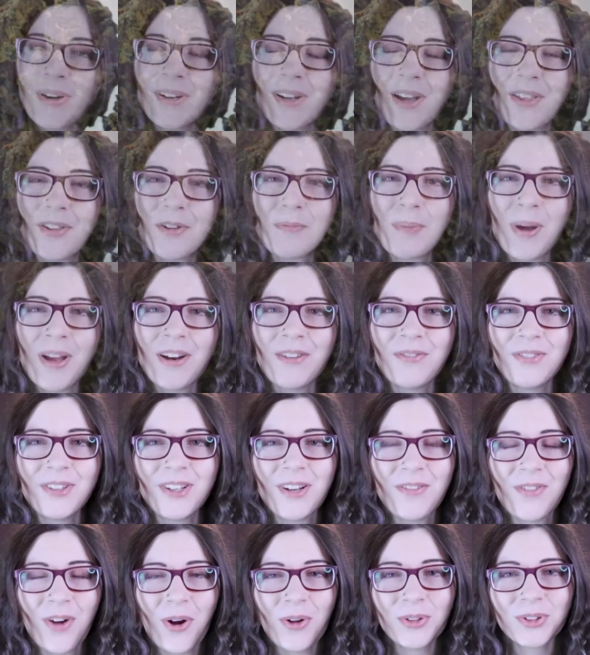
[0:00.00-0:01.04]
another benefit
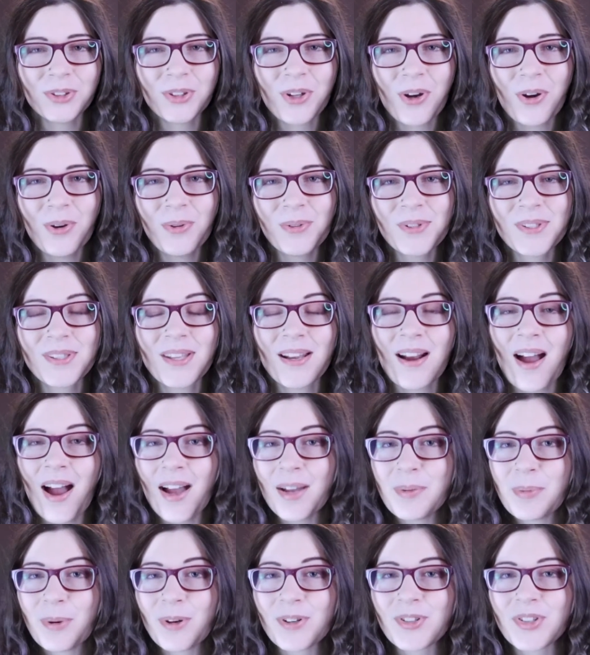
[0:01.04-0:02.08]
of alder cones that
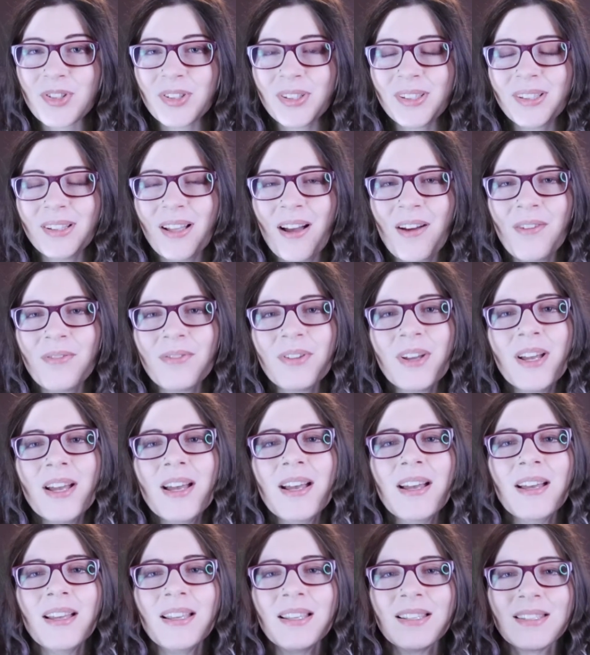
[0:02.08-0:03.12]
I personally love
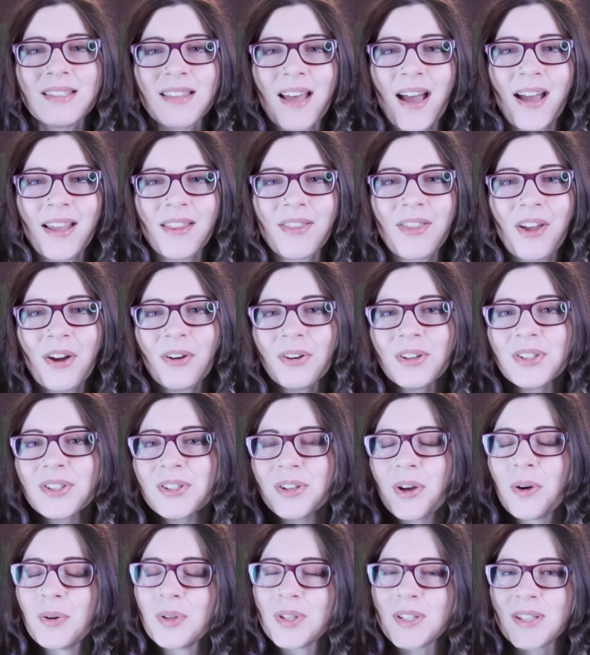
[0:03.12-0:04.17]
is that there is
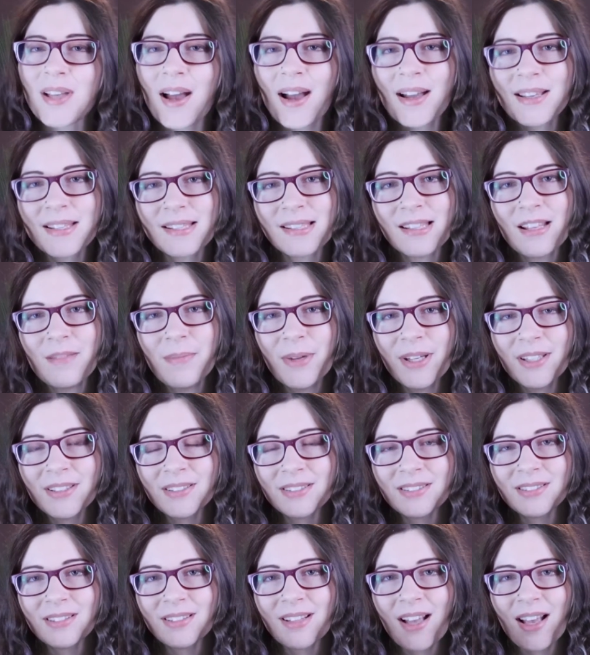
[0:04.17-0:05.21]
no size limit
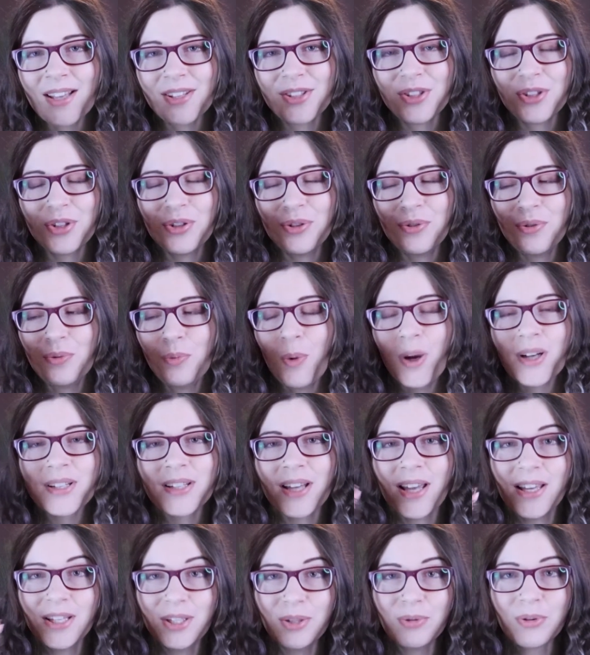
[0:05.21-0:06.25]
as to what
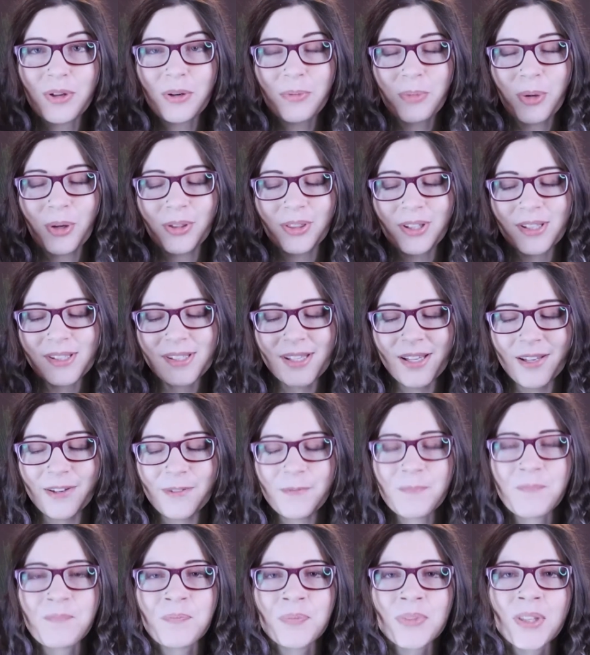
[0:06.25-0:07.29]
tank you can put this
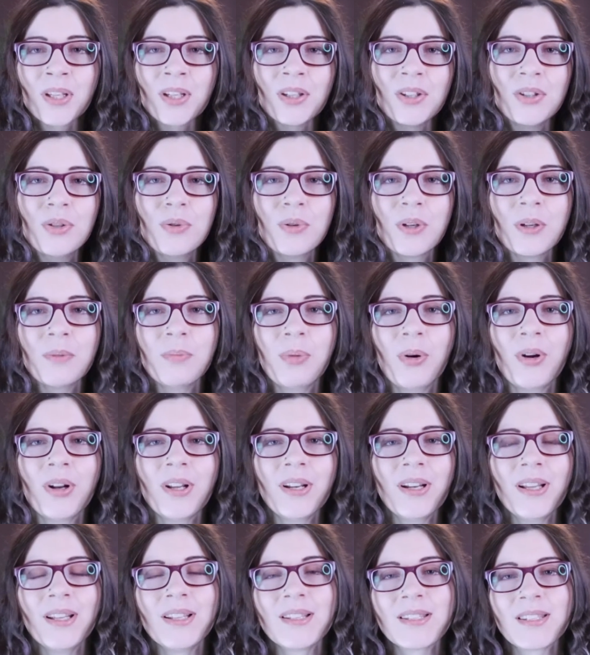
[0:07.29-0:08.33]
in. You can put
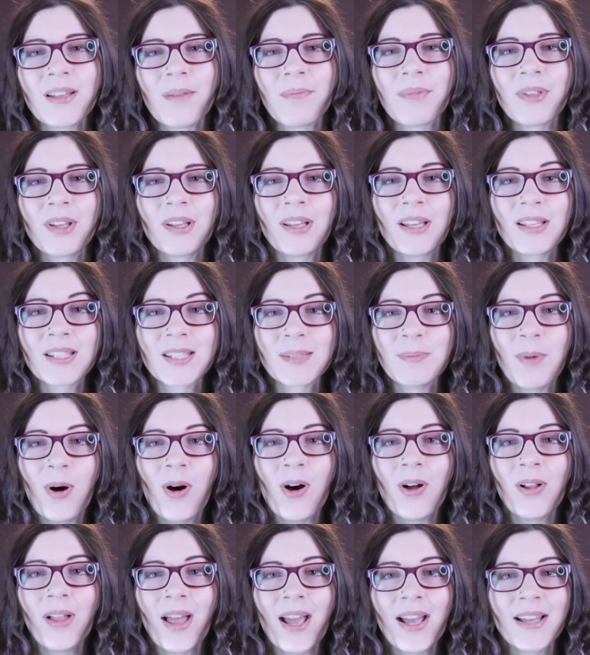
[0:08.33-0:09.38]
it in something as
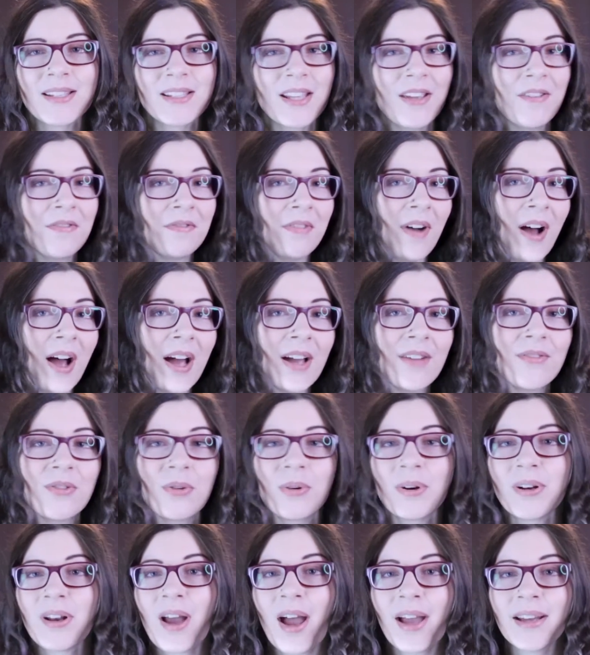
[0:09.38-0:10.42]
small as a 5
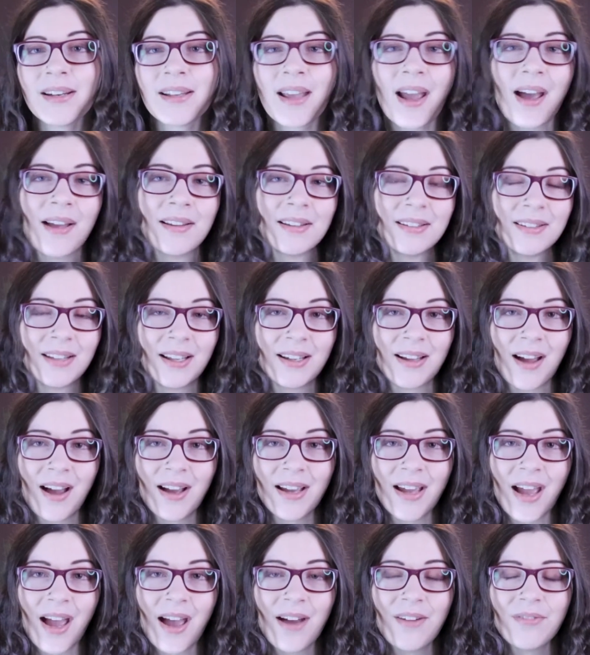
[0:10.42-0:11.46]
or a 9 gallon like I
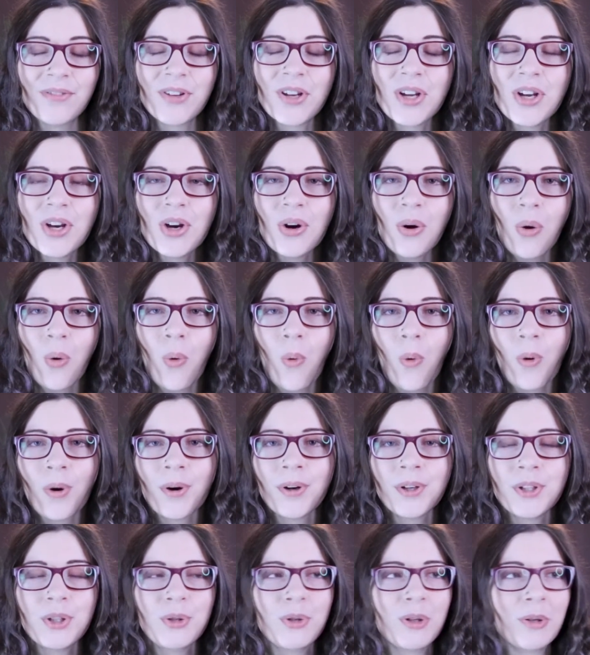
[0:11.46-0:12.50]
have,
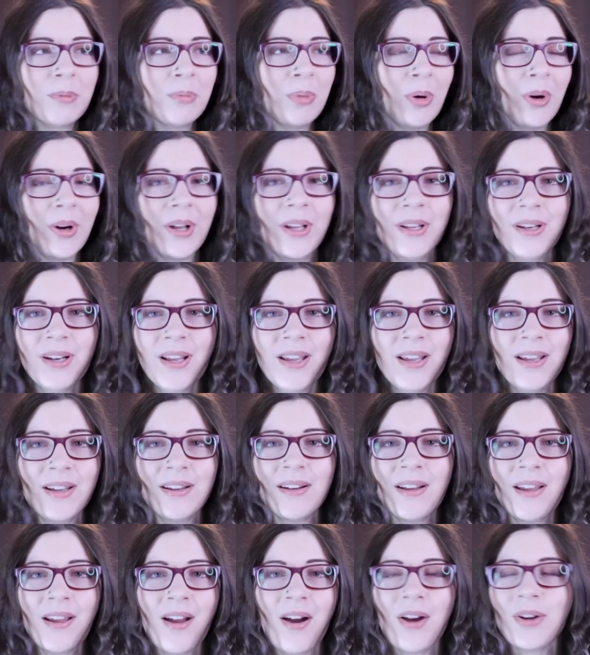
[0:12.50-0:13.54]
or you can put it
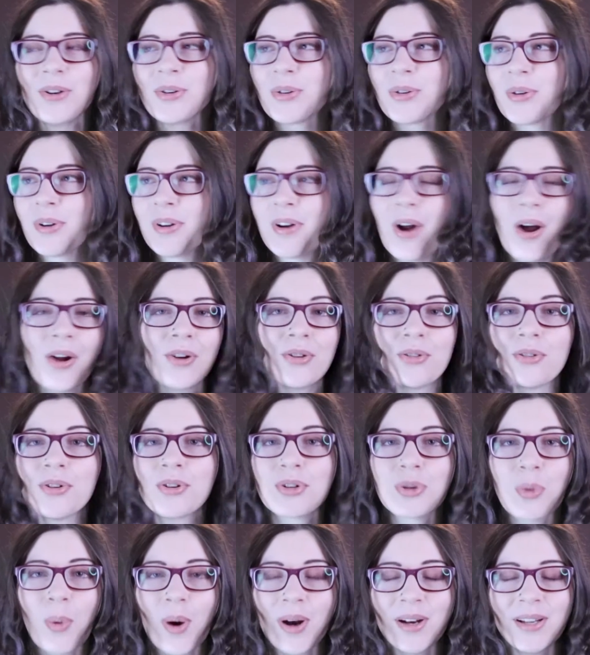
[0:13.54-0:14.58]
in a 100,
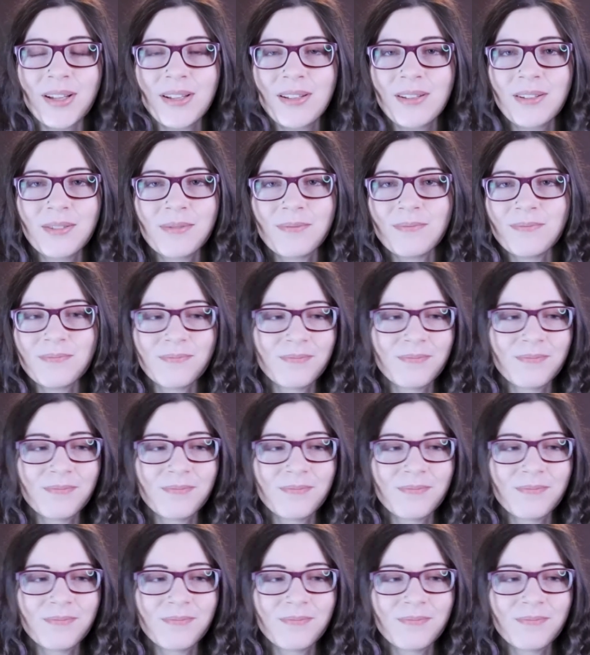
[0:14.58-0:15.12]
120,